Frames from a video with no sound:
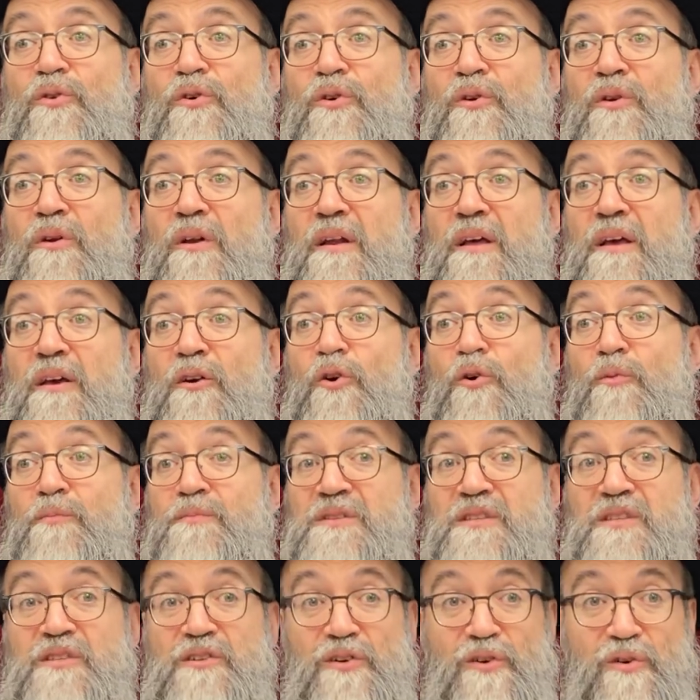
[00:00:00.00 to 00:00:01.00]
only
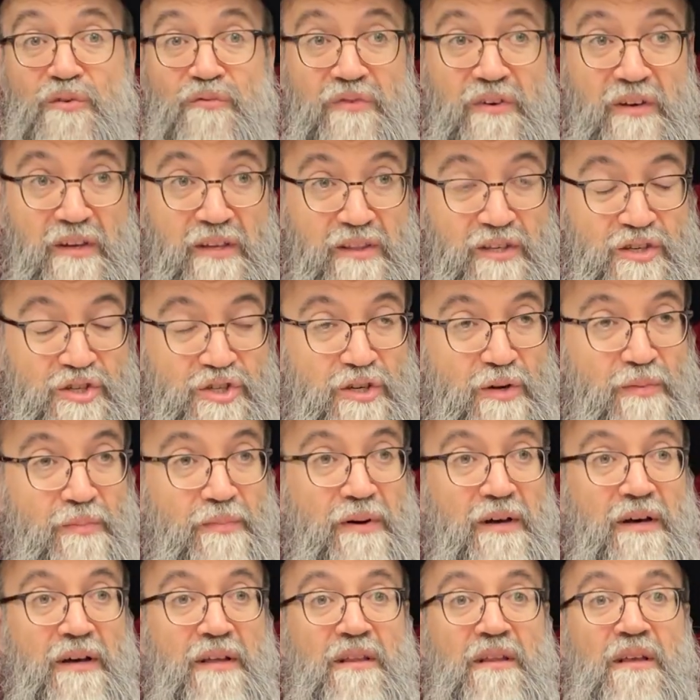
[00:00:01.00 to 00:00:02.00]
observing the
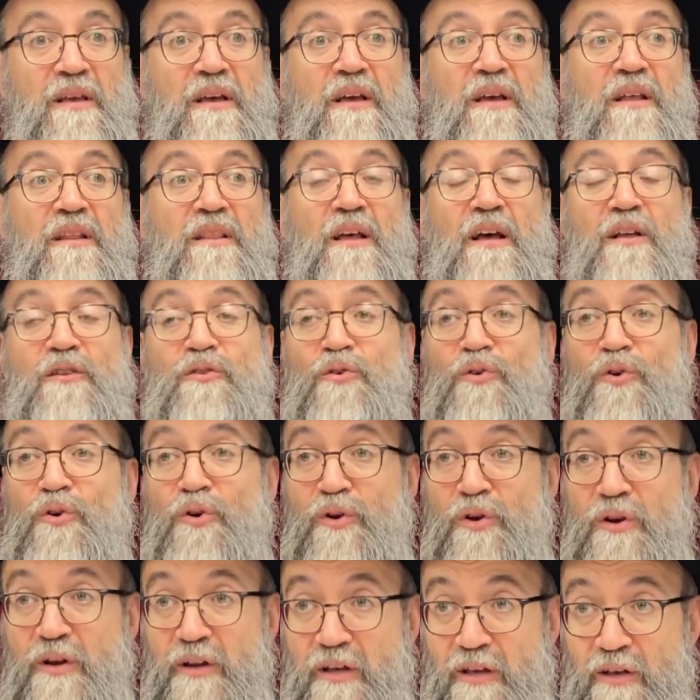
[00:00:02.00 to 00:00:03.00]
Shabbat, not
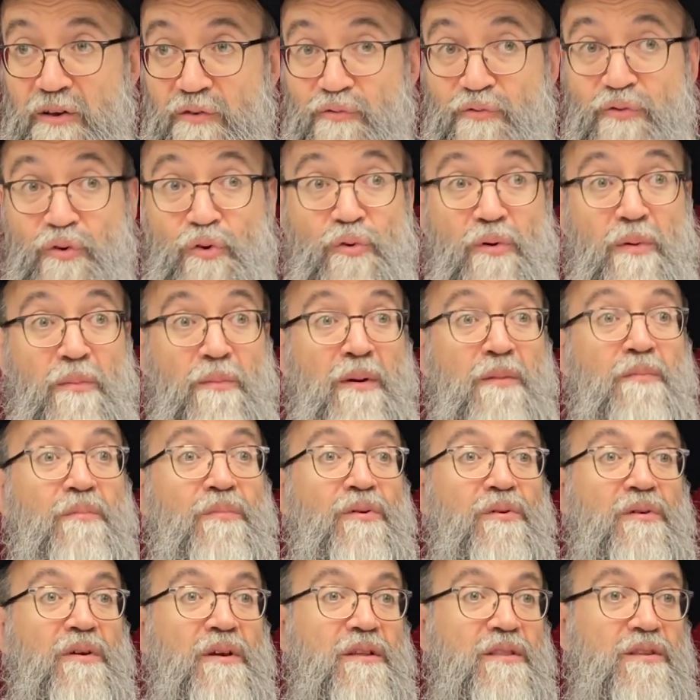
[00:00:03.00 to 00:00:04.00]
only for
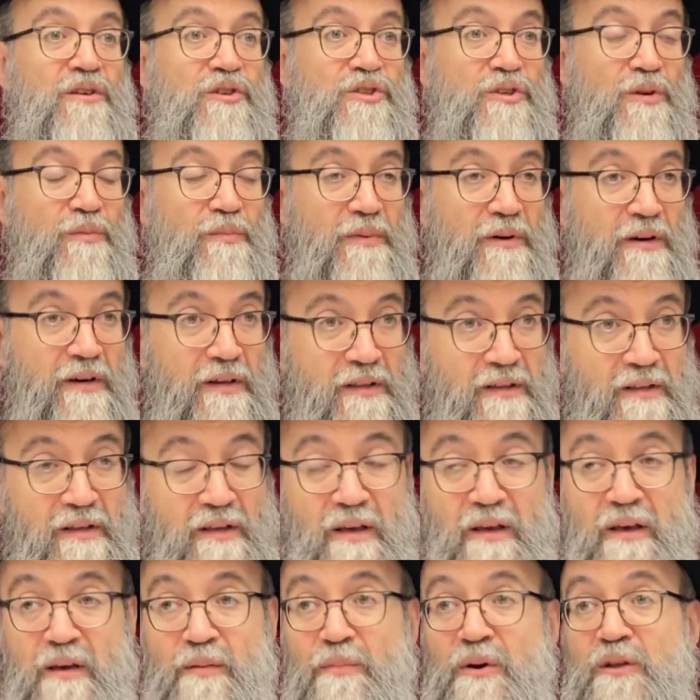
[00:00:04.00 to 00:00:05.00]
remembering the Shabbat,
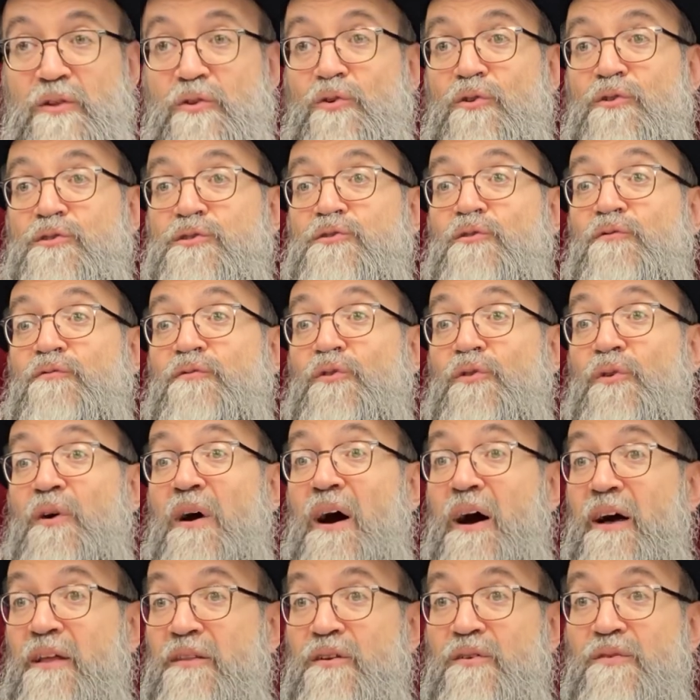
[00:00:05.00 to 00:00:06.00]
but also for
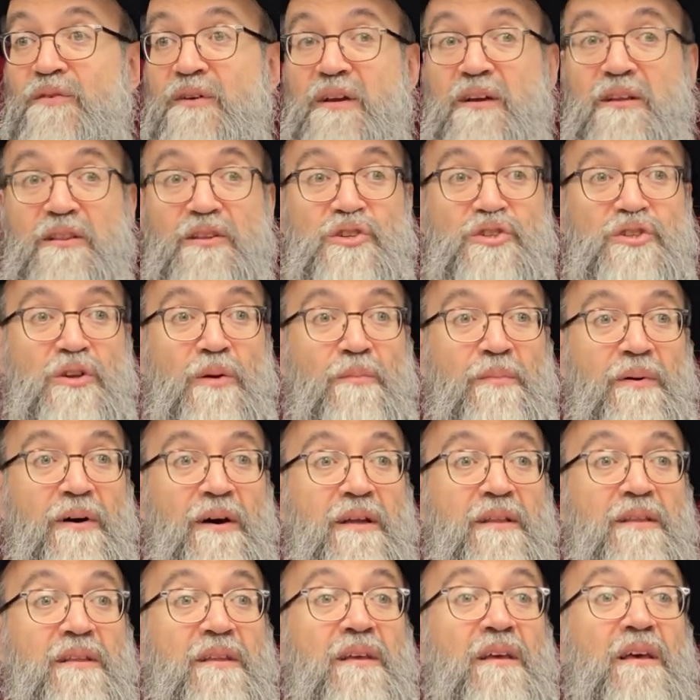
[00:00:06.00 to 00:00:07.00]
honoring the
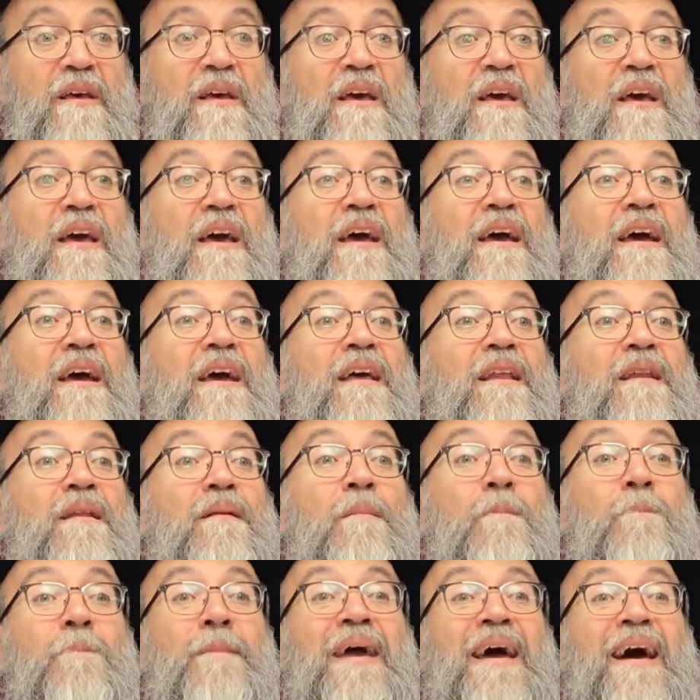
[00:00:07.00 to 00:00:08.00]
Shabbat
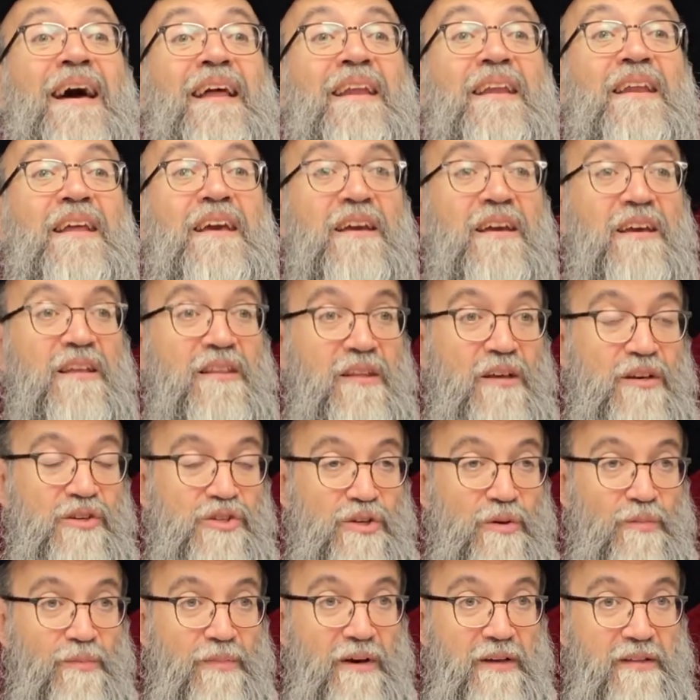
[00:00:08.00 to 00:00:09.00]
and me'aneg et
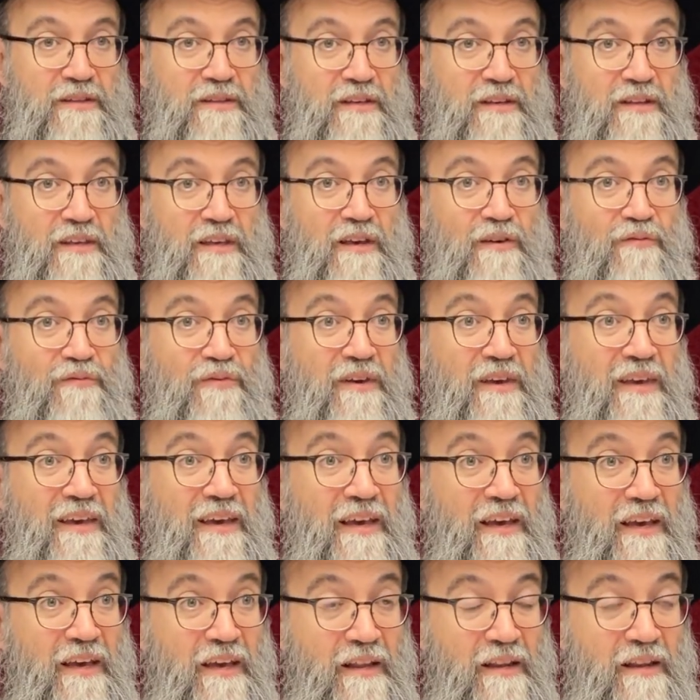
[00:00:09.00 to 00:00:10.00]
ha-Shabbat, and giving
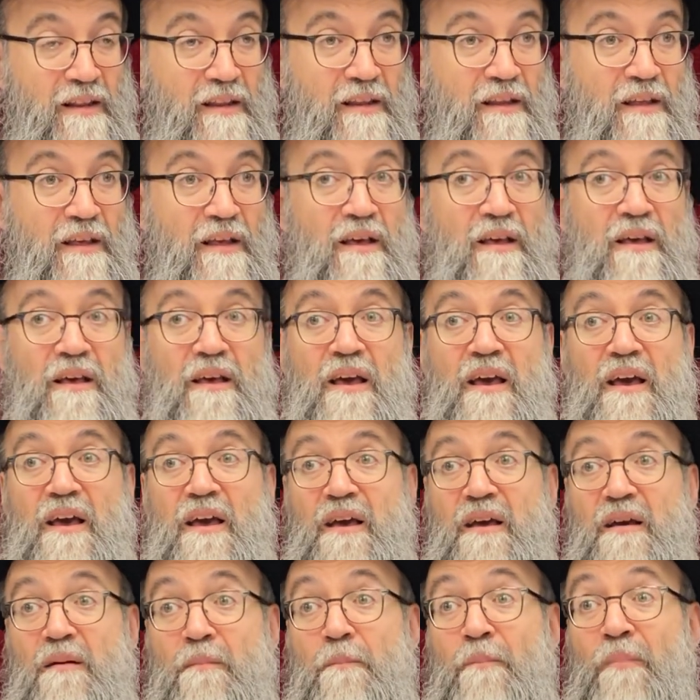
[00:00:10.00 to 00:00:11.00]
in
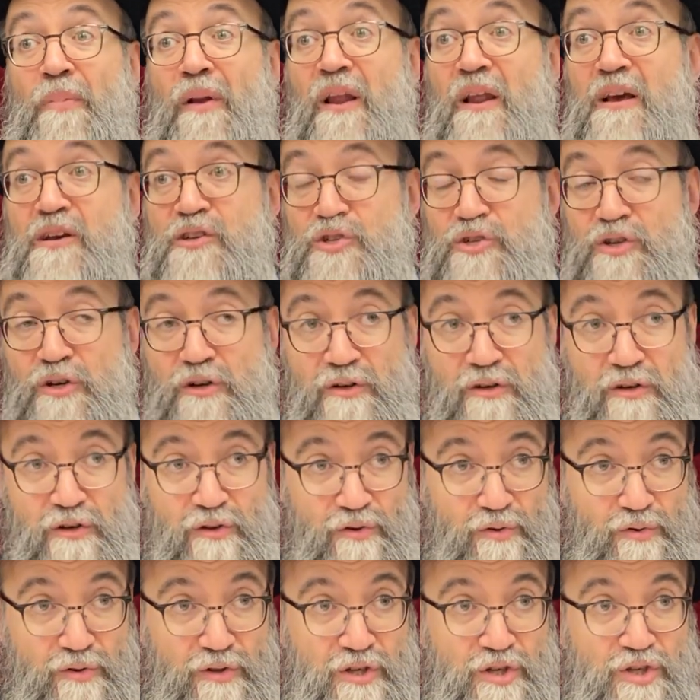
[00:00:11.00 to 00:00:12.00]
pleasure
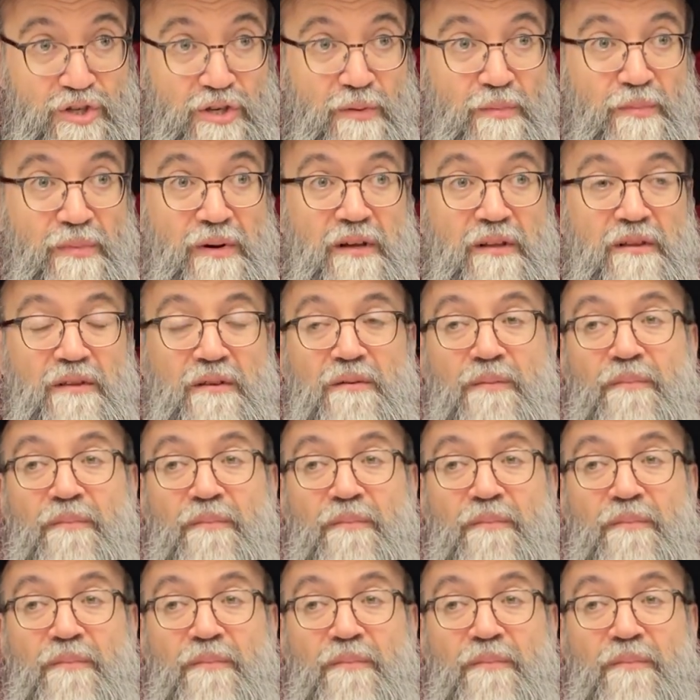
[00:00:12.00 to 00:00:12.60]
to the Shabbat.